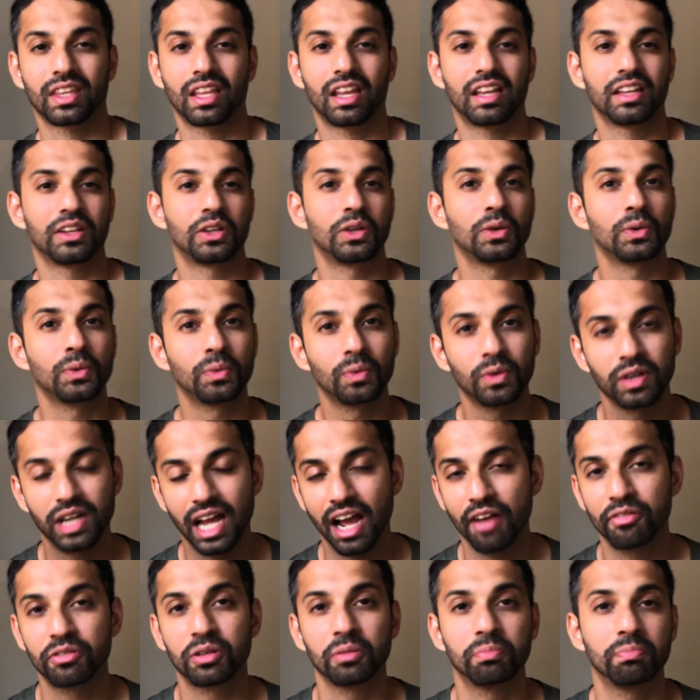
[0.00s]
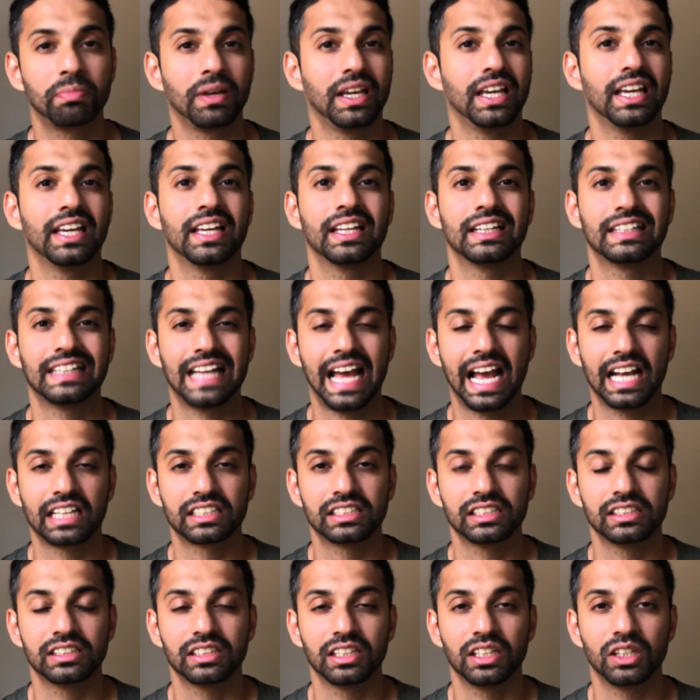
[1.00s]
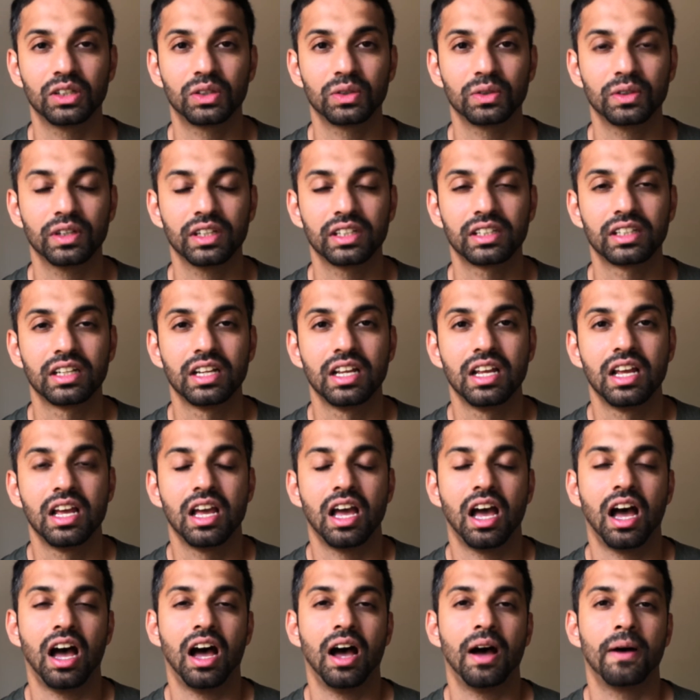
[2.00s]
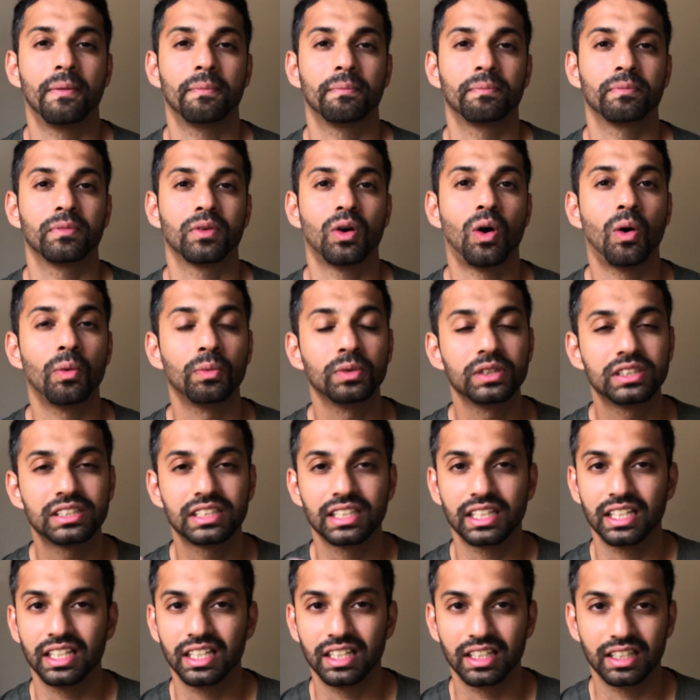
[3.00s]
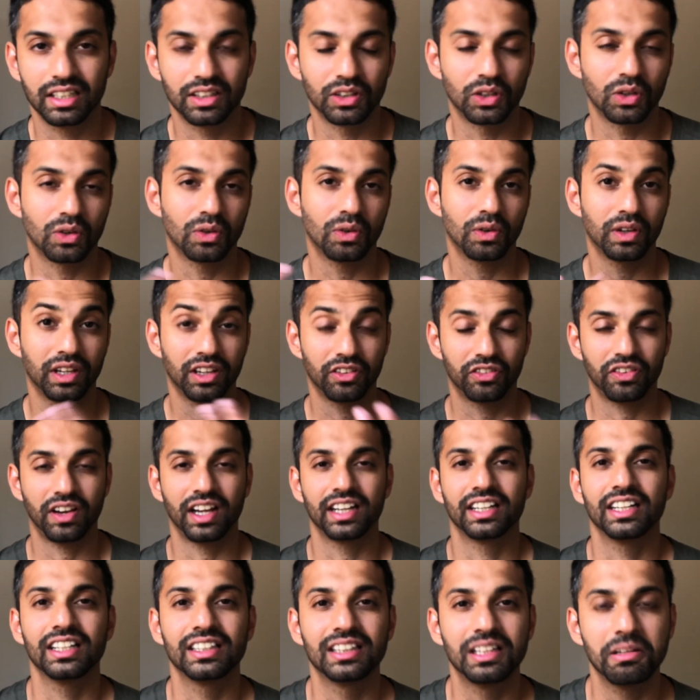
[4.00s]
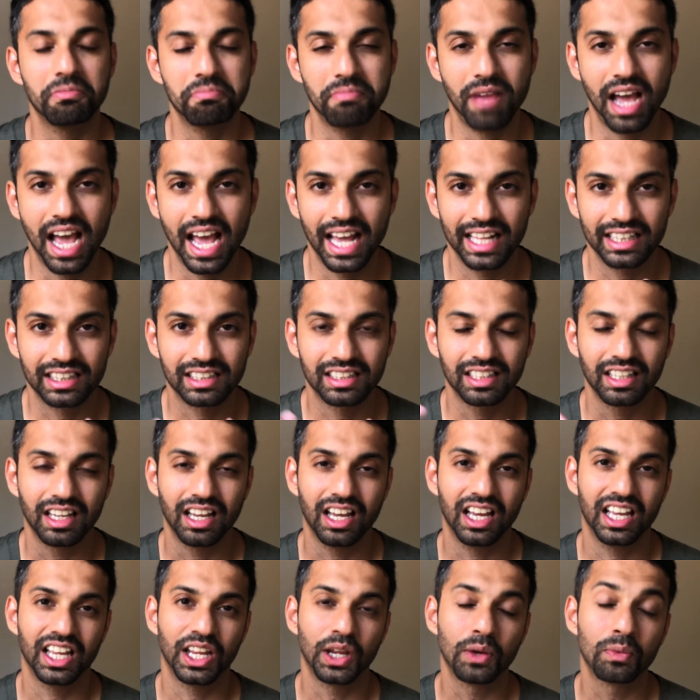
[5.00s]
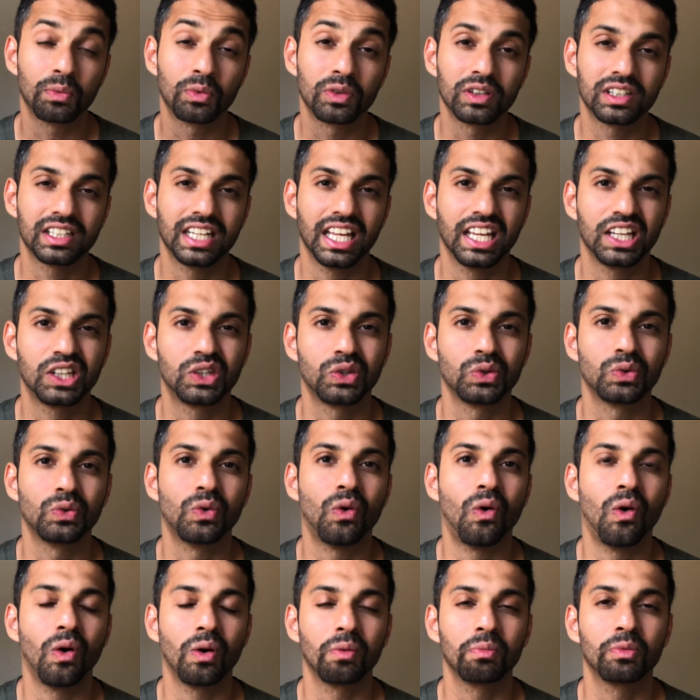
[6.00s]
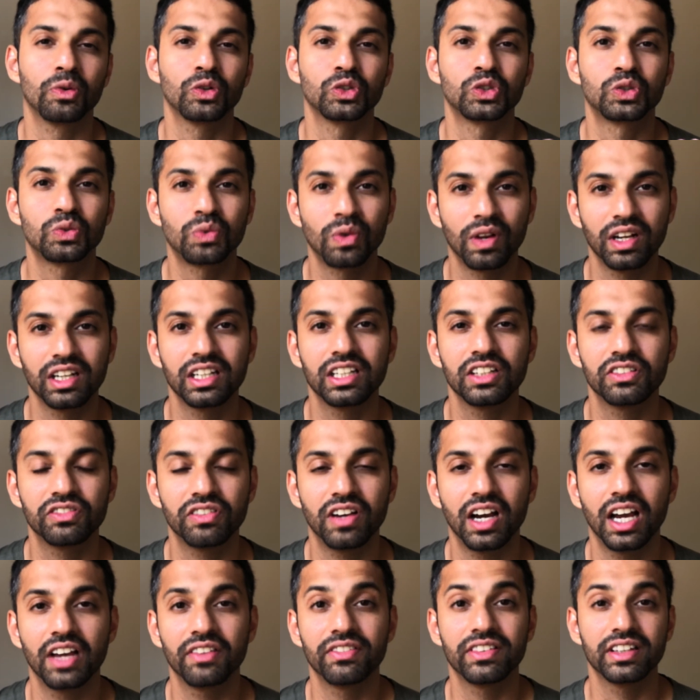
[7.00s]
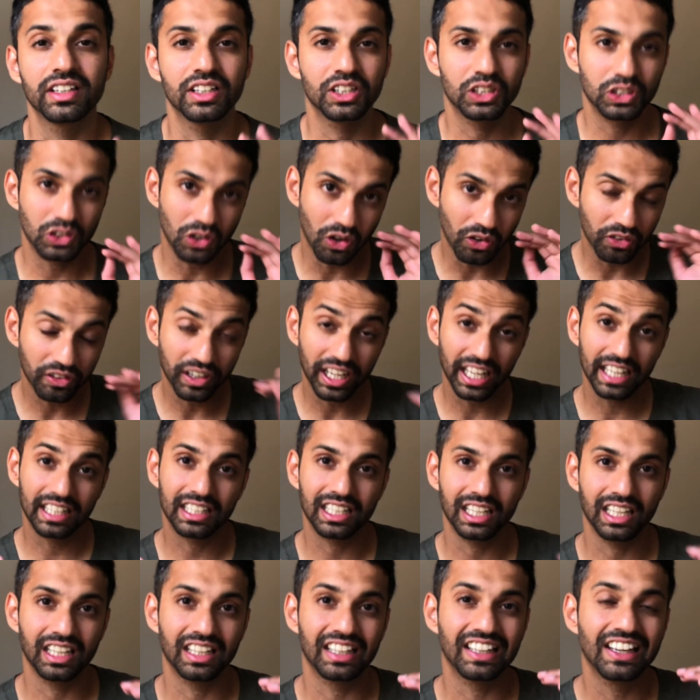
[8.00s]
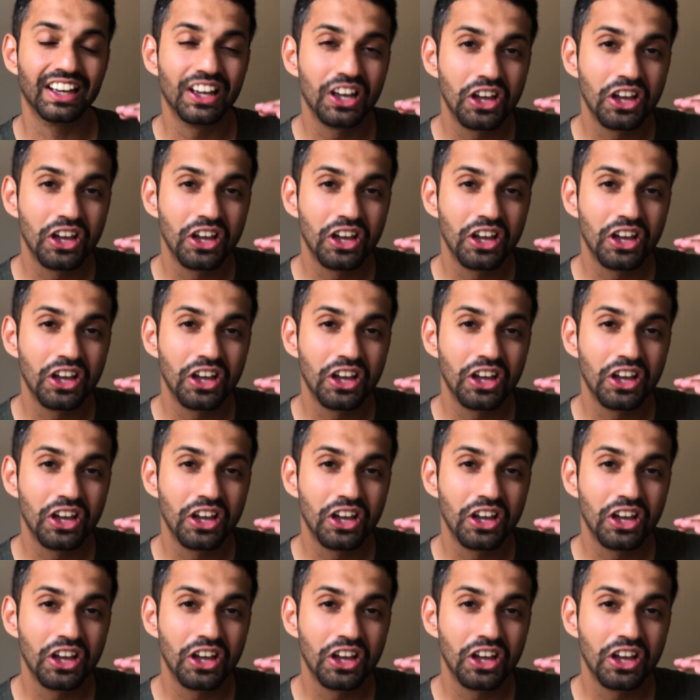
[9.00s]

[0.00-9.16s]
you would have to pay taxes into it. Obviously, you know, if I did the math, it would take you almost 25 years of hitting